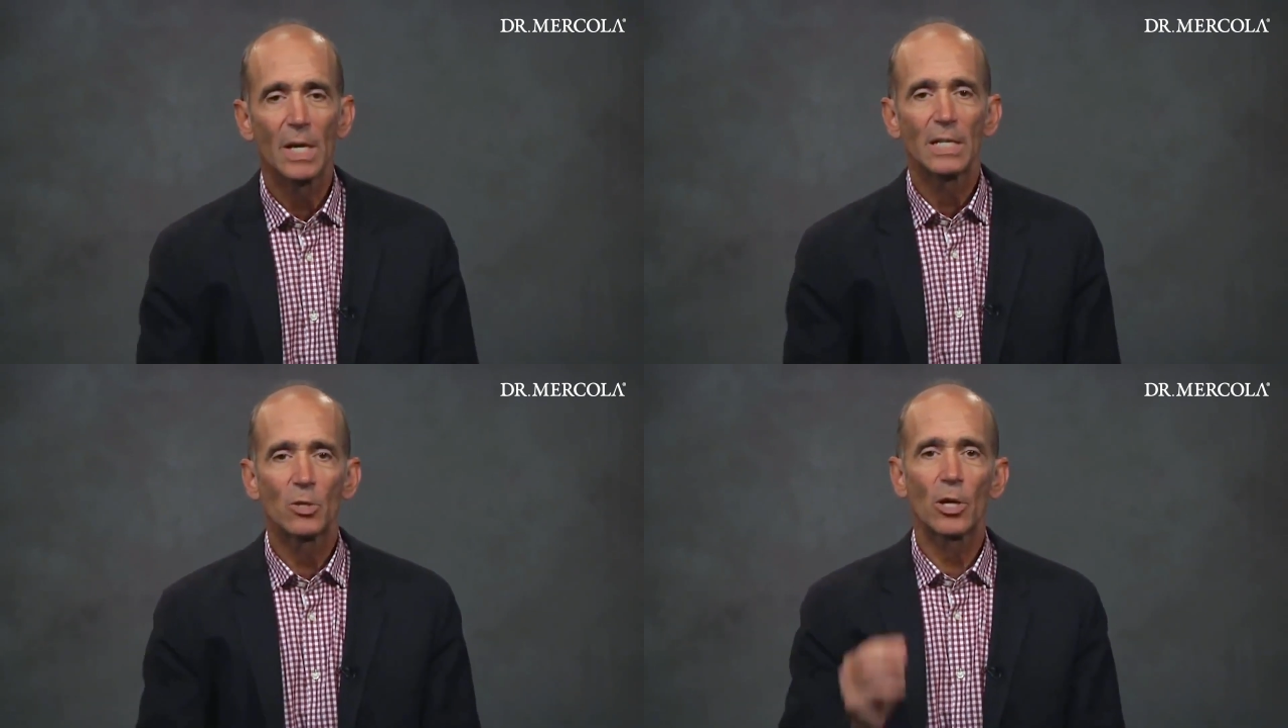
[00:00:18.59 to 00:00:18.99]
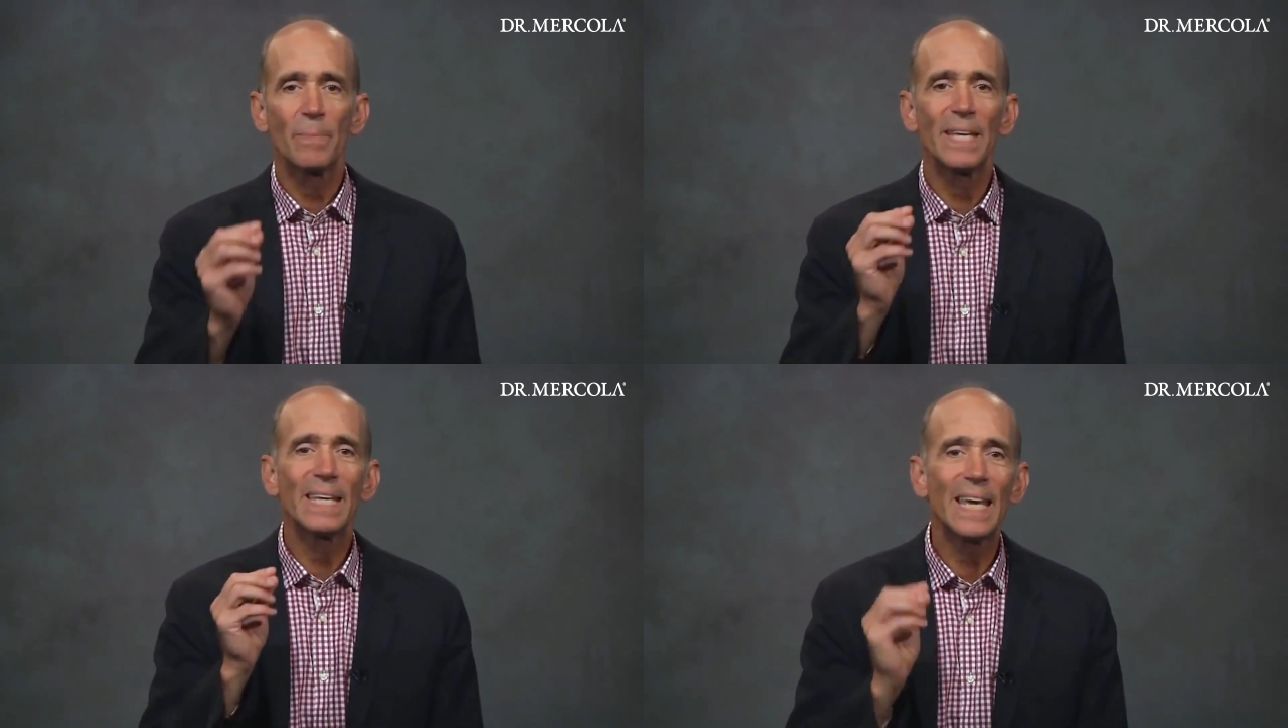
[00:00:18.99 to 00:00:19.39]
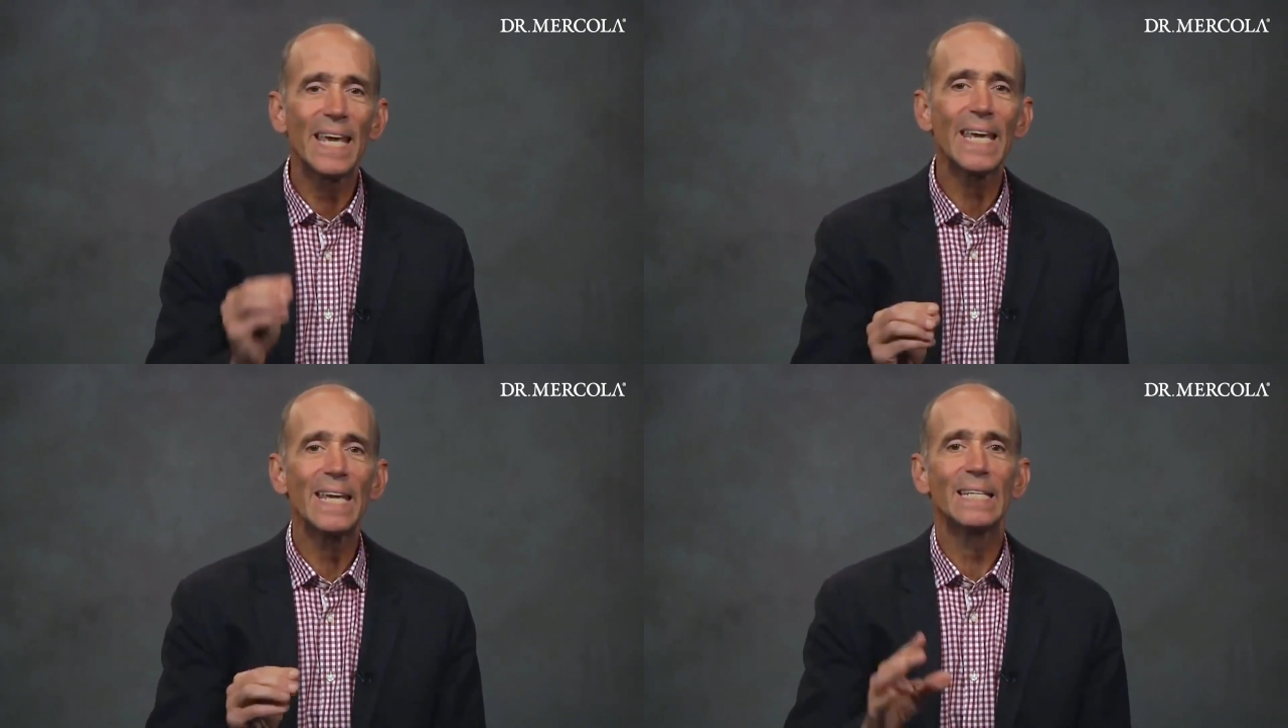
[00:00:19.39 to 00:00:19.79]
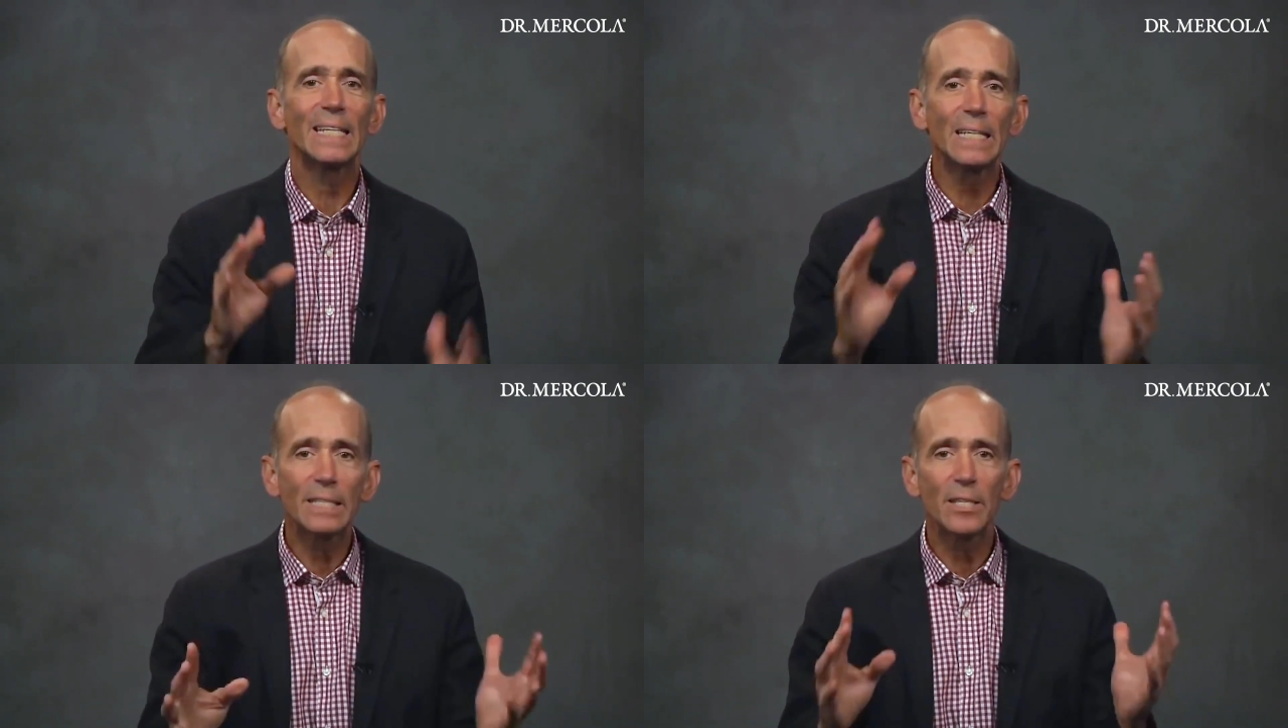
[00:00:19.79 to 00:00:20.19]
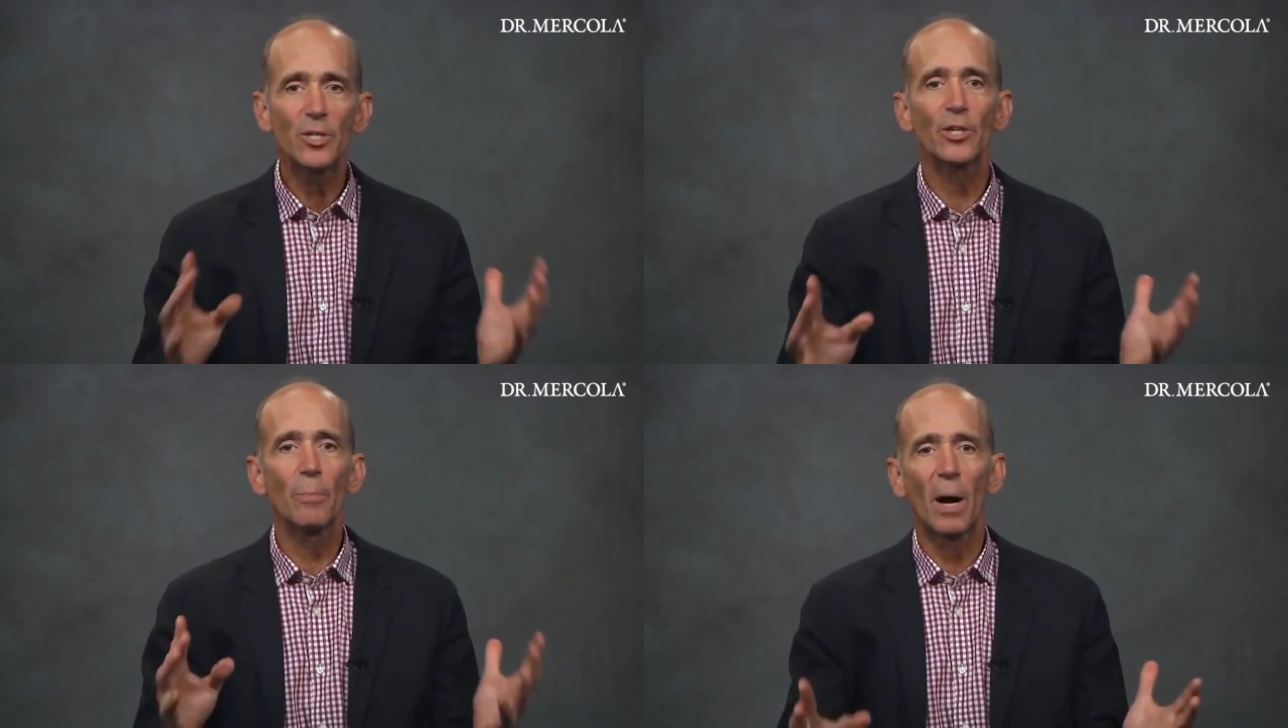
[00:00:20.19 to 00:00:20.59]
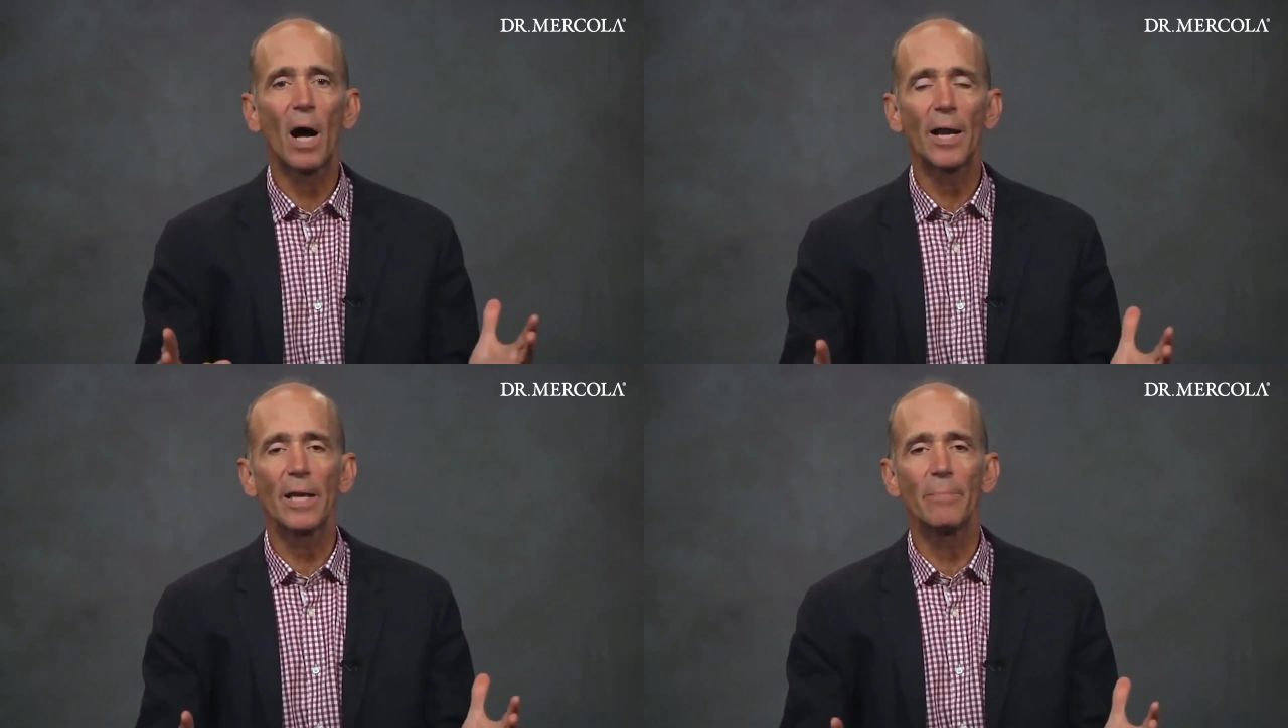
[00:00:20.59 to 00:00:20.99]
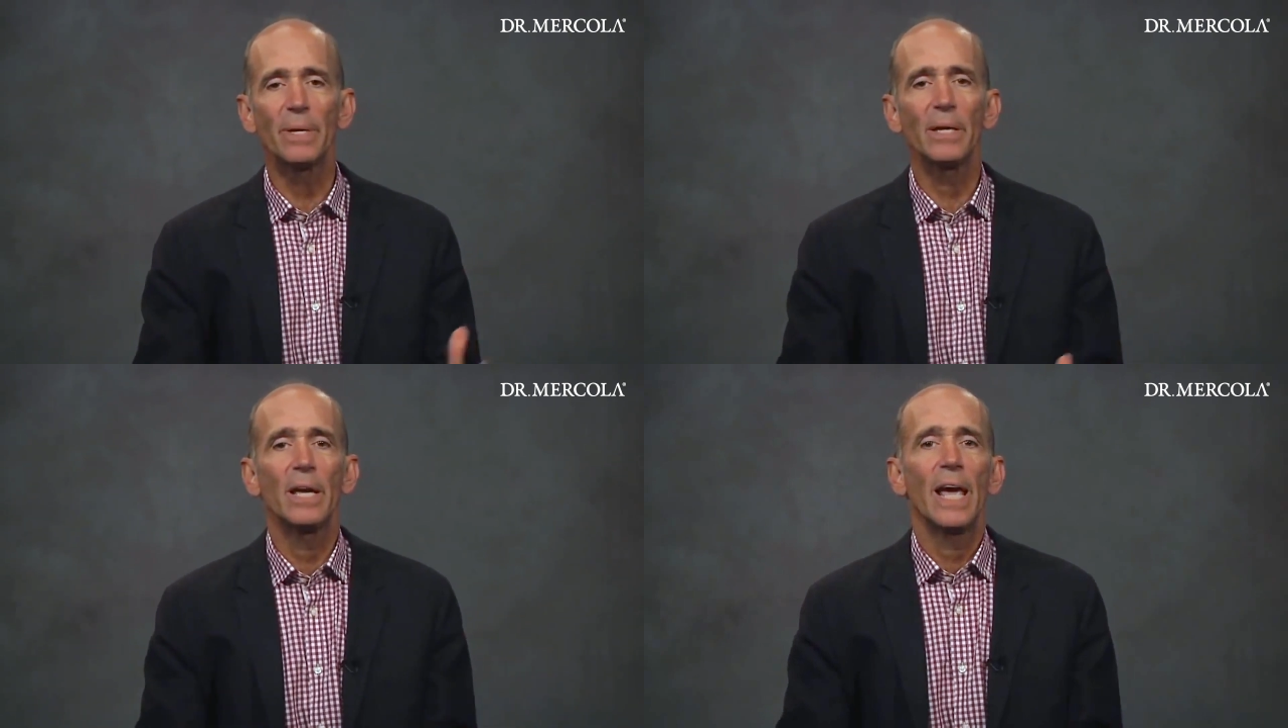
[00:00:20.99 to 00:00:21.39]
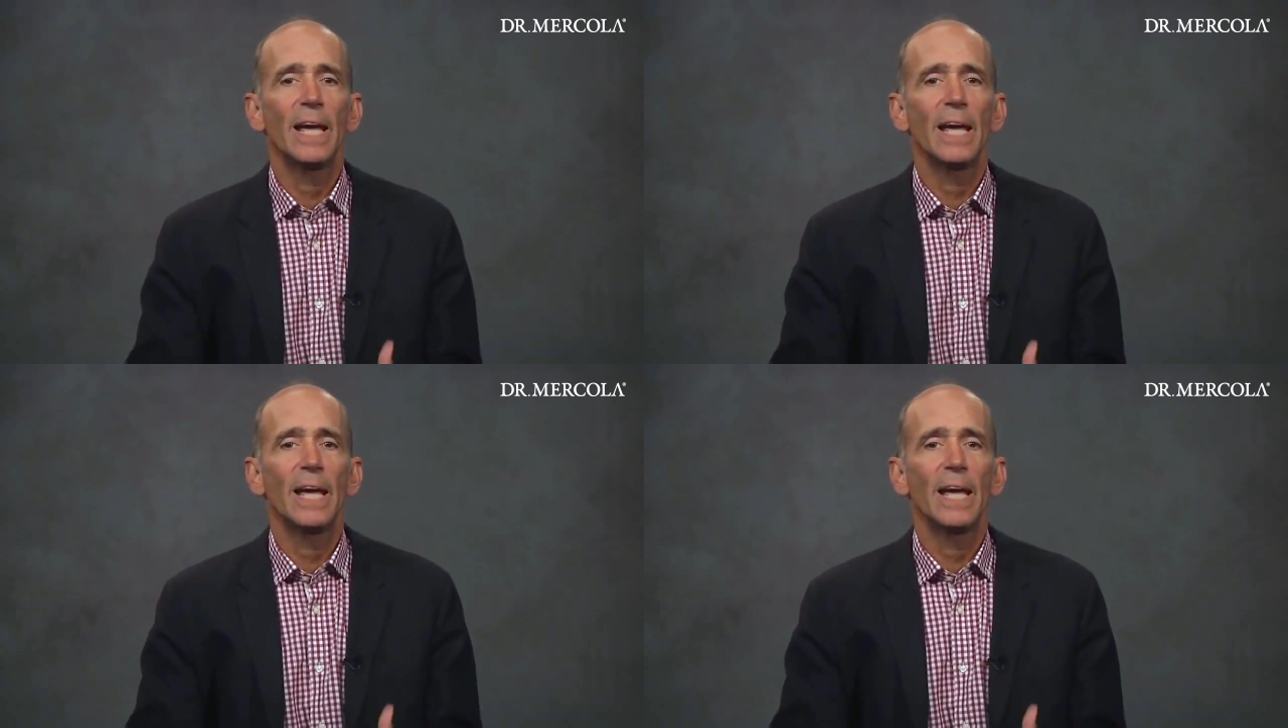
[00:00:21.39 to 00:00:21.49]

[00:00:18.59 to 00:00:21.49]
It's going to be key to listen to your body